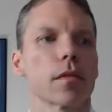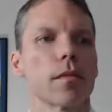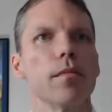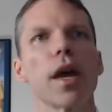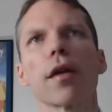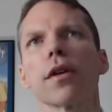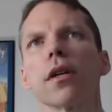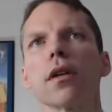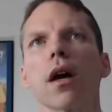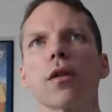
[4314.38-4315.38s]

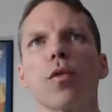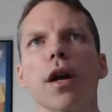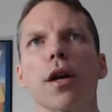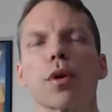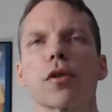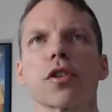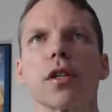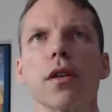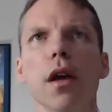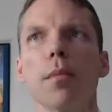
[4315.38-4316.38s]
married a non-white
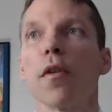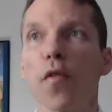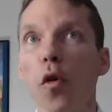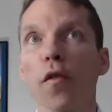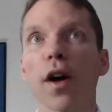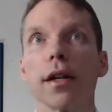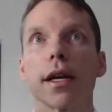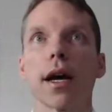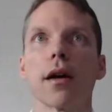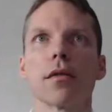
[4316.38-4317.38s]
person before
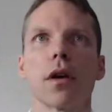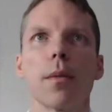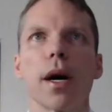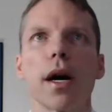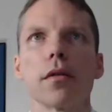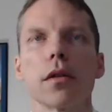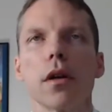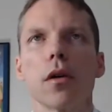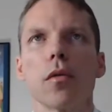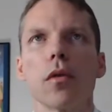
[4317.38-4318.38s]
finding out about
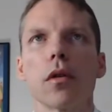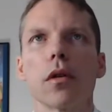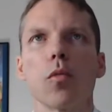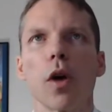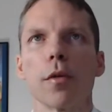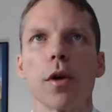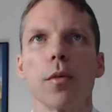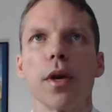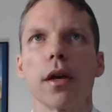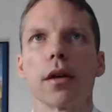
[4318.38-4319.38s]
white
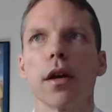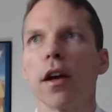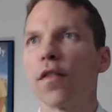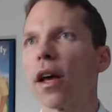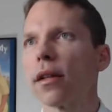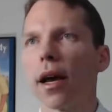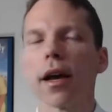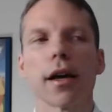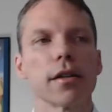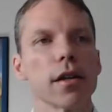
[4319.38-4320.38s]
well-being, if they had
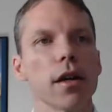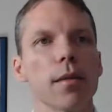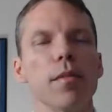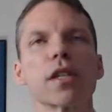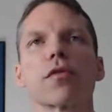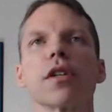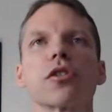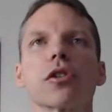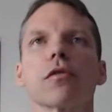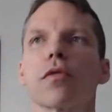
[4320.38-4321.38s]
had mixed race
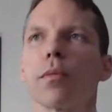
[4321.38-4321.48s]
children